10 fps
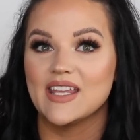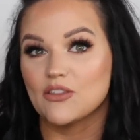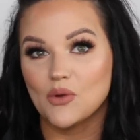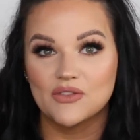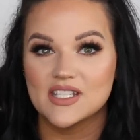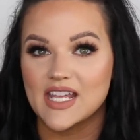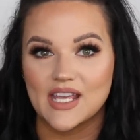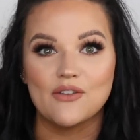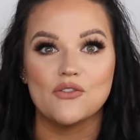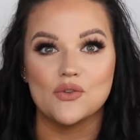throughout the
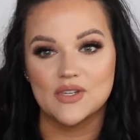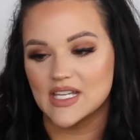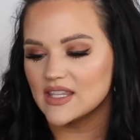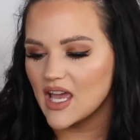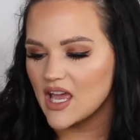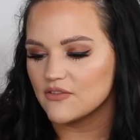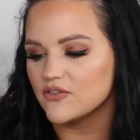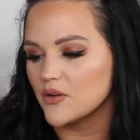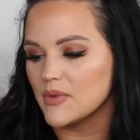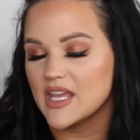day if you need that.
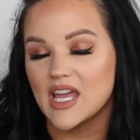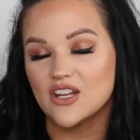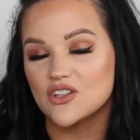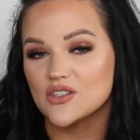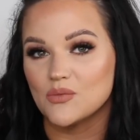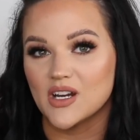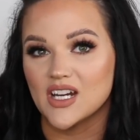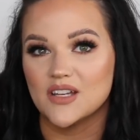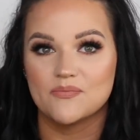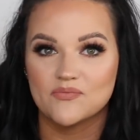For me, I just
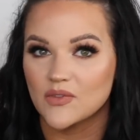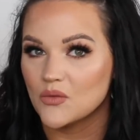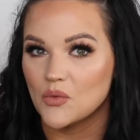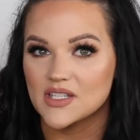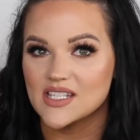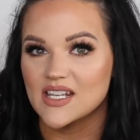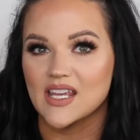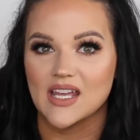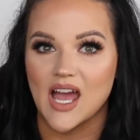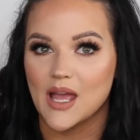wear it once a
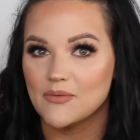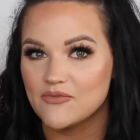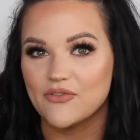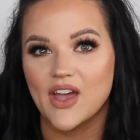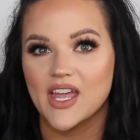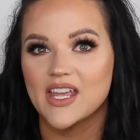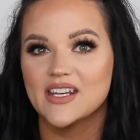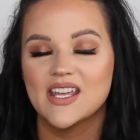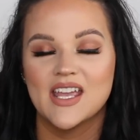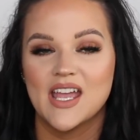day. I'm
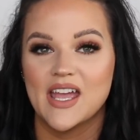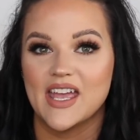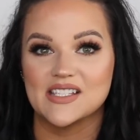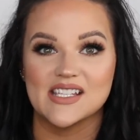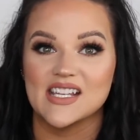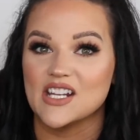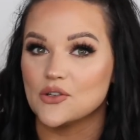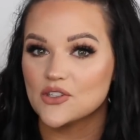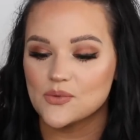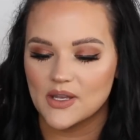fine. As I said, I
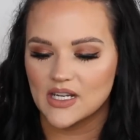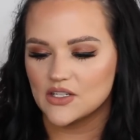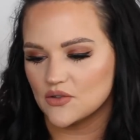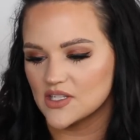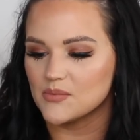don't sweat and I don't